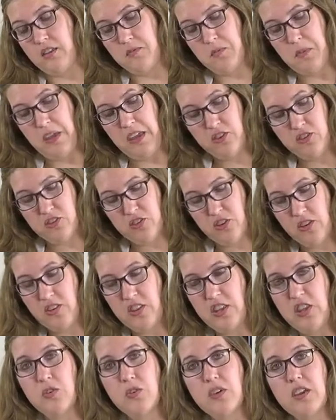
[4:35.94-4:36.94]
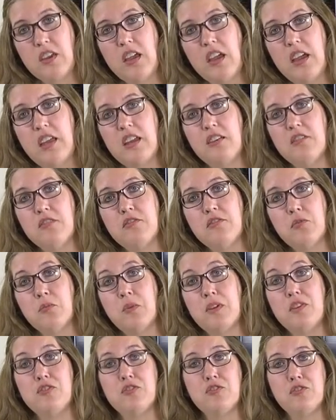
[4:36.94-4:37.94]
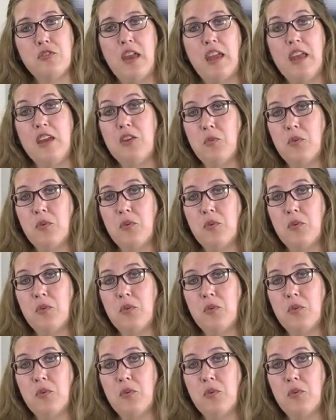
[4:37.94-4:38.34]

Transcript: make sure that you can kind of restrain,